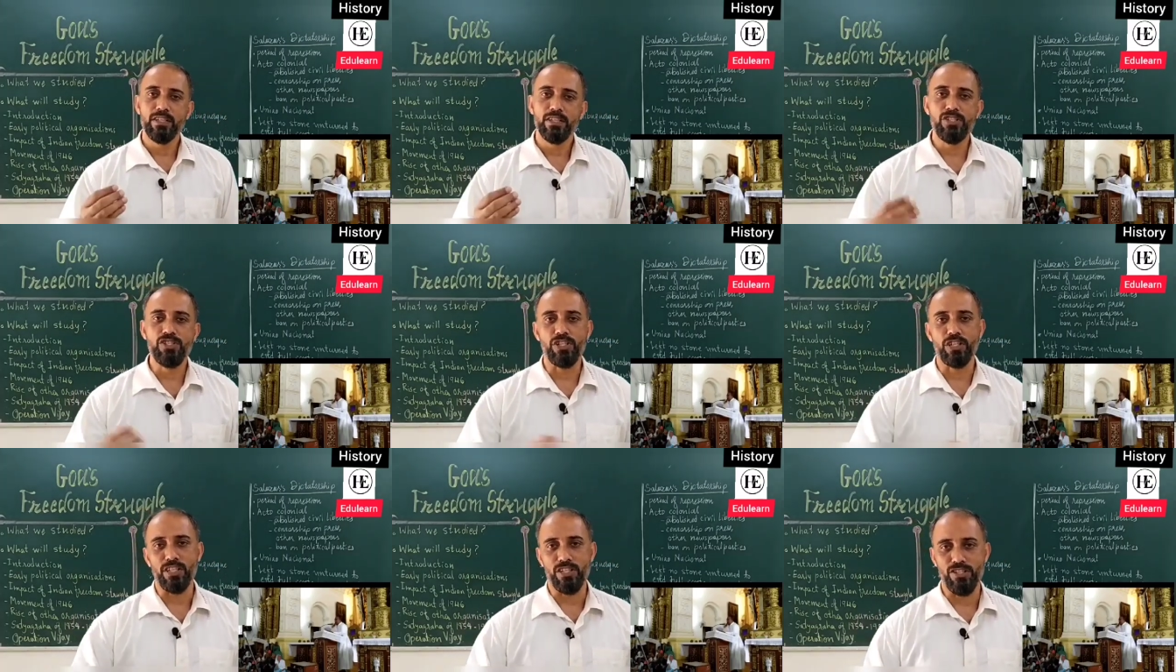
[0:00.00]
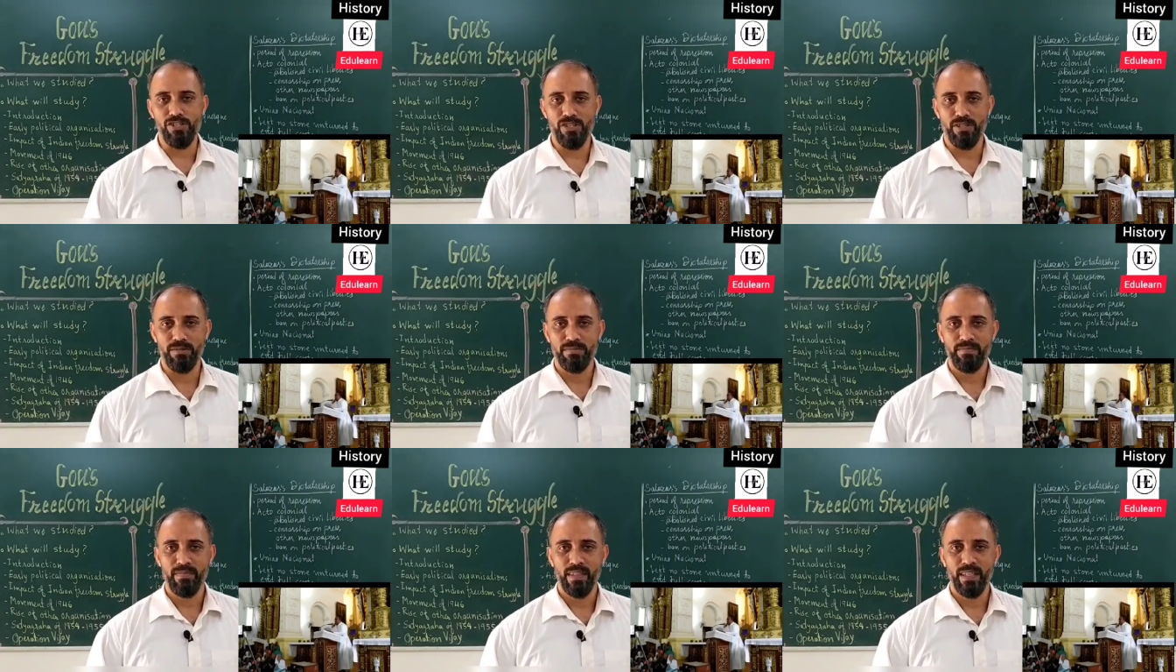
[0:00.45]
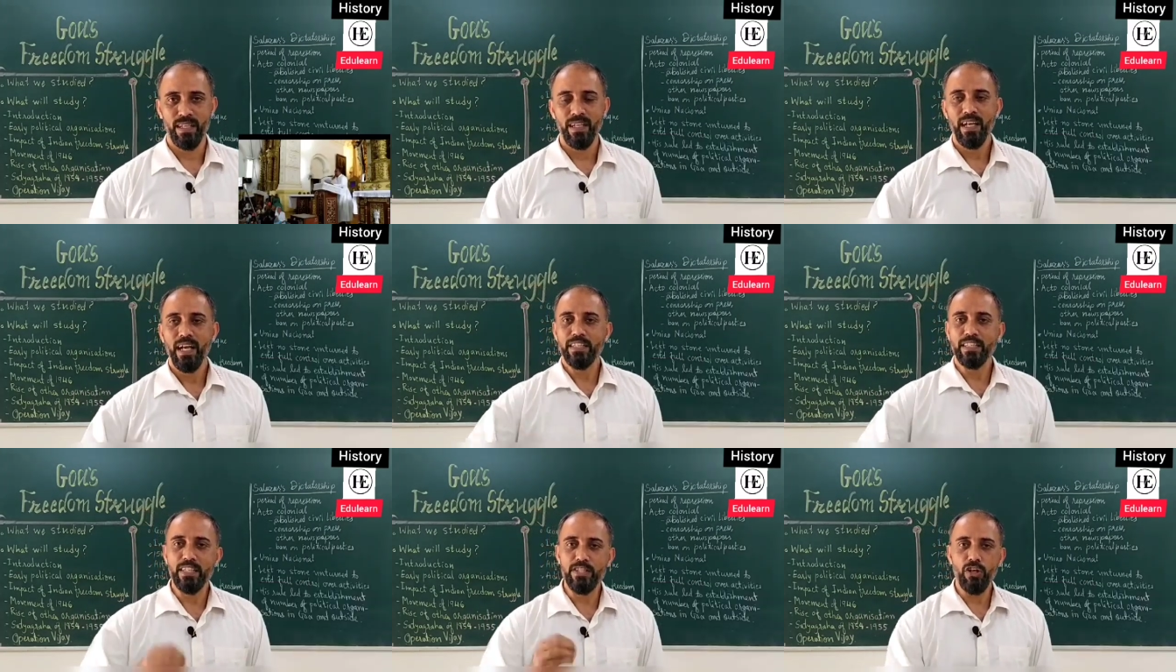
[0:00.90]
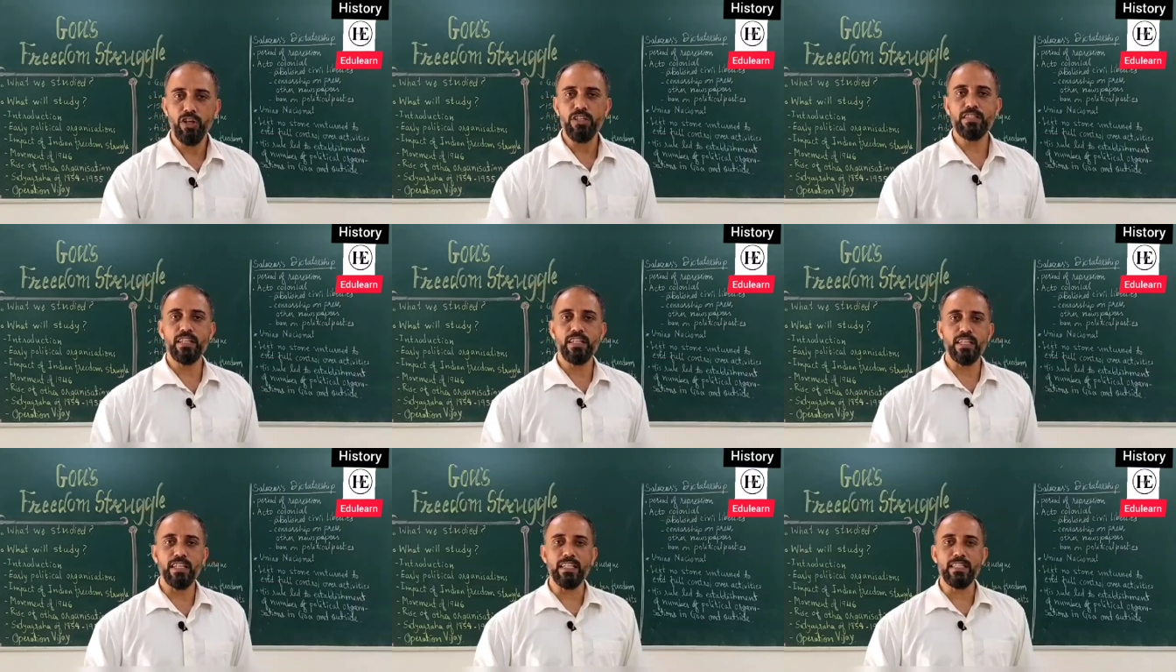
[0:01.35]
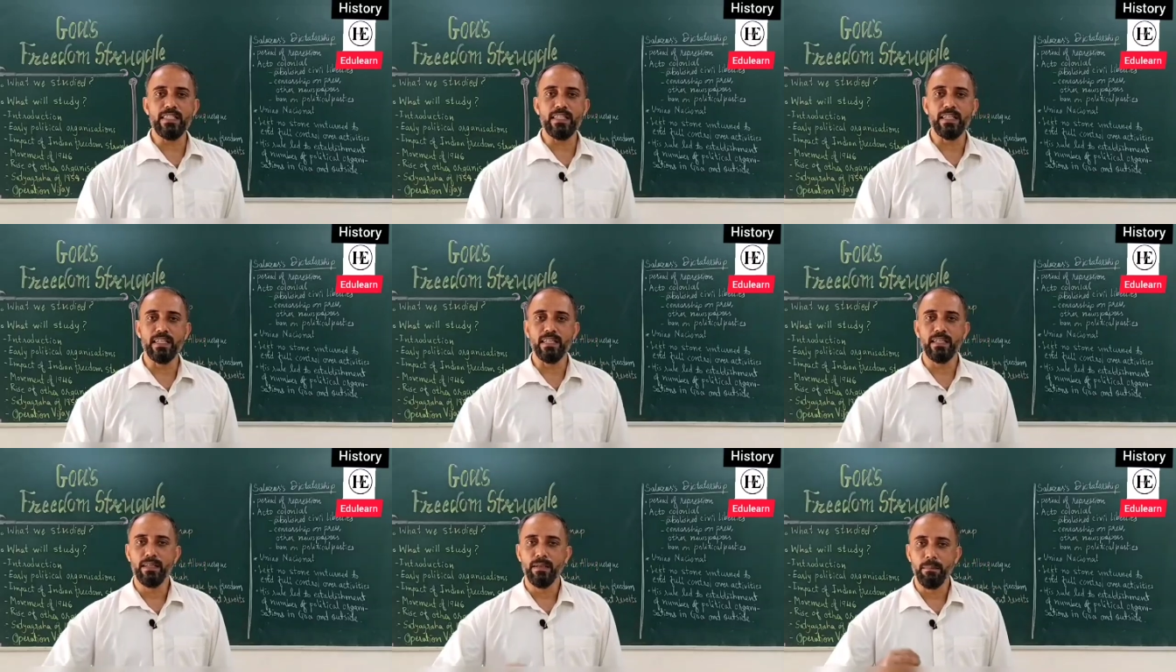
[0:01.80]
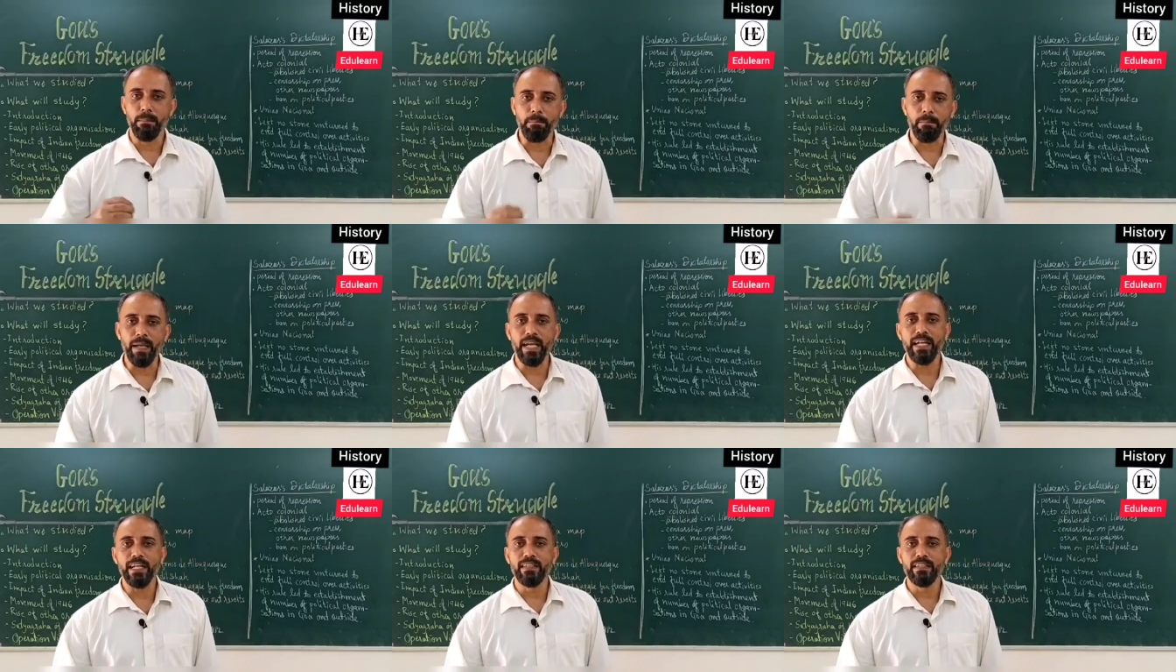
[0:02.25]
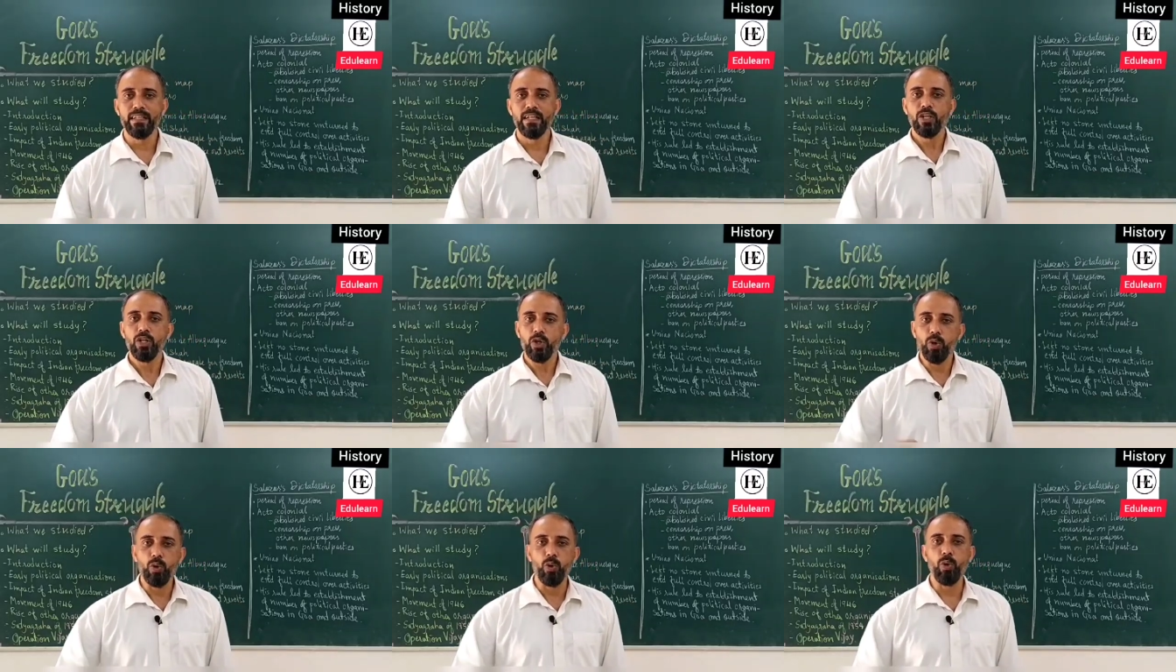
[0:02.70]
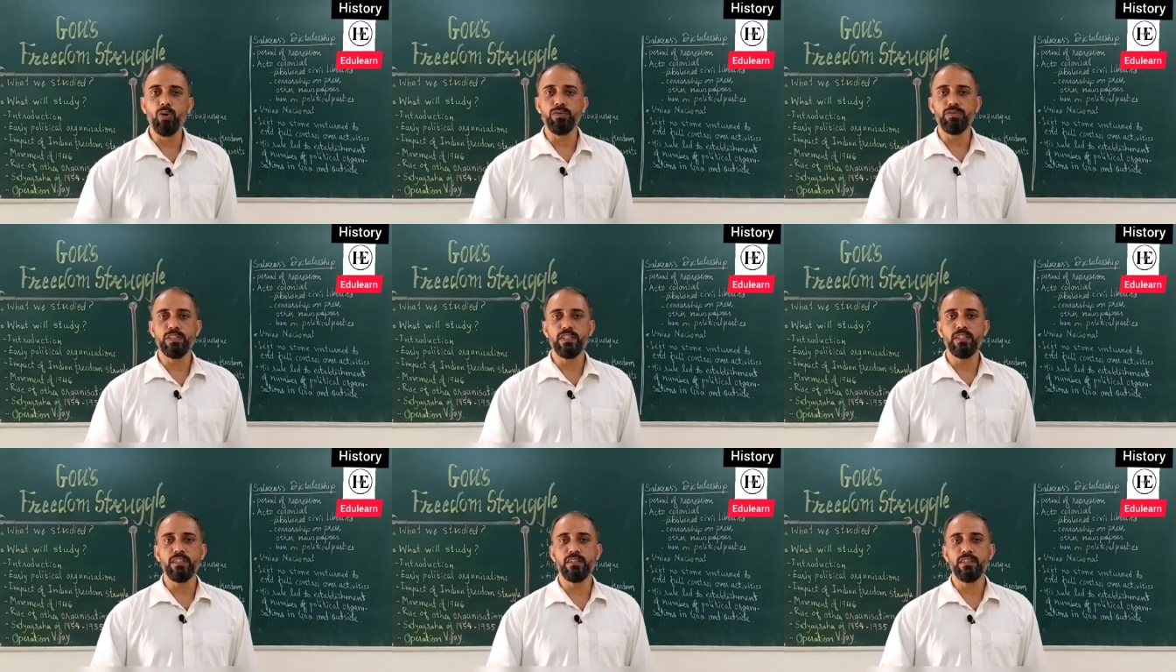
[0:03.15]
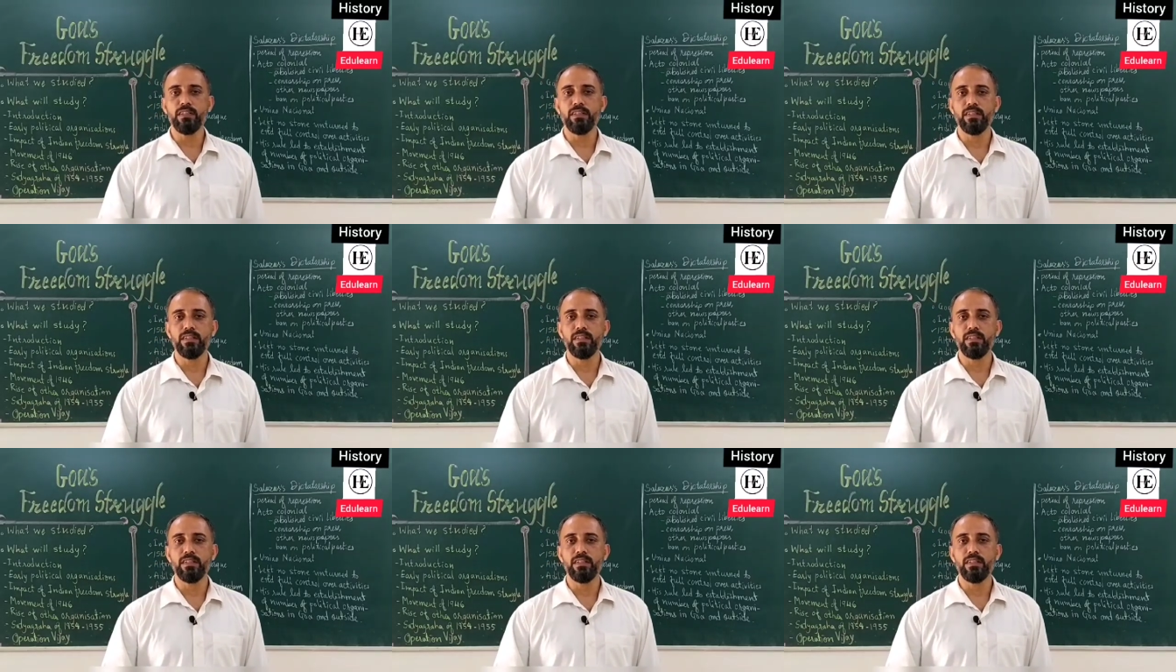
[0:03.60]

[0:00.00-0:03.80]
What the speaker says: church. This was the reason made Goan